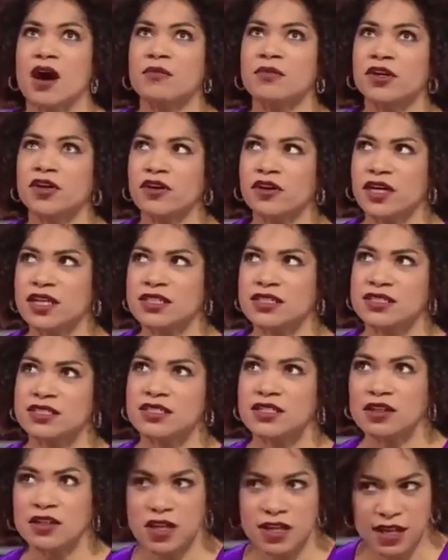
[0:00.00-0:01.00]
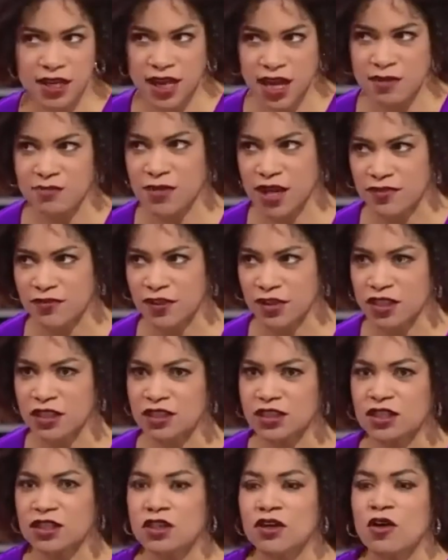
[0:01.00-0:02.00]
I'm curious, still on a game
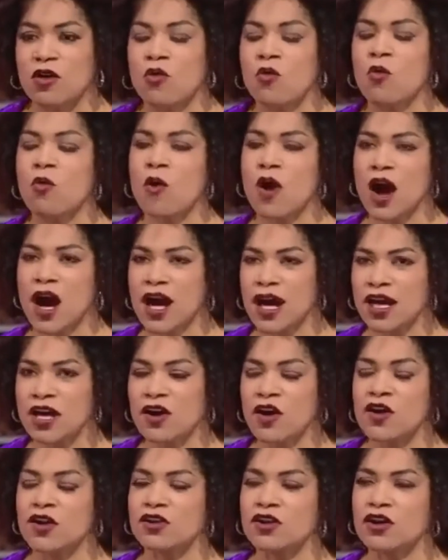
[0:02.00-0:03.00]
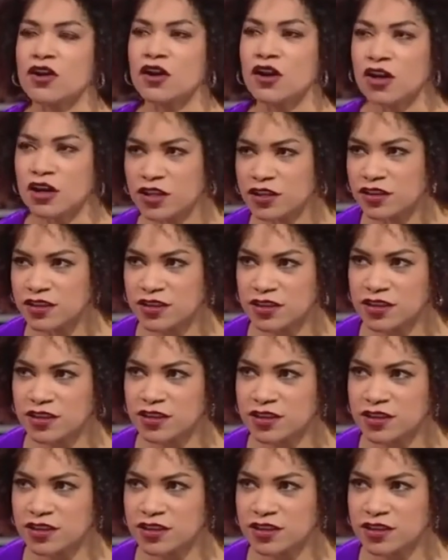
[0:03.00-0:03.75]
level, why on earth